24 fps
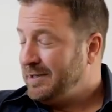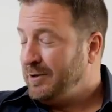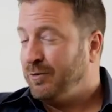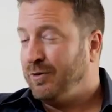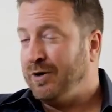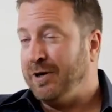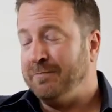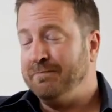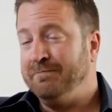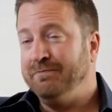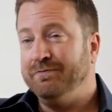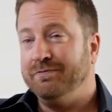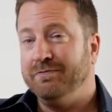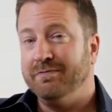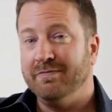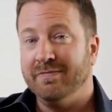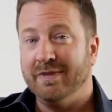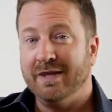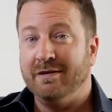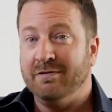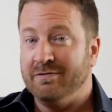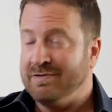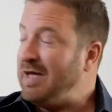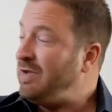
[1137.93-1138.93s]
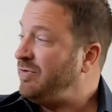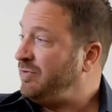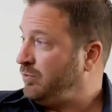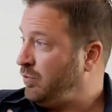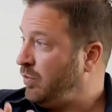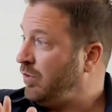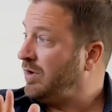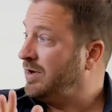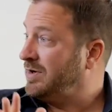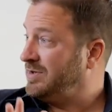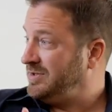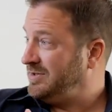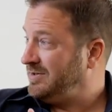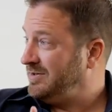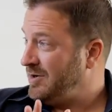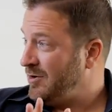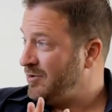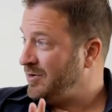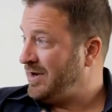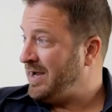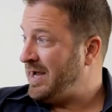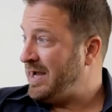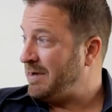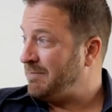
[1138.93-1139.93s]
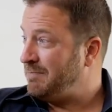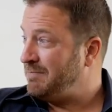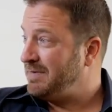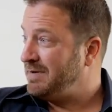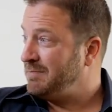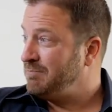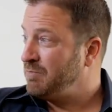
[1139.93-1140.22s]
Well, that's worked, okay.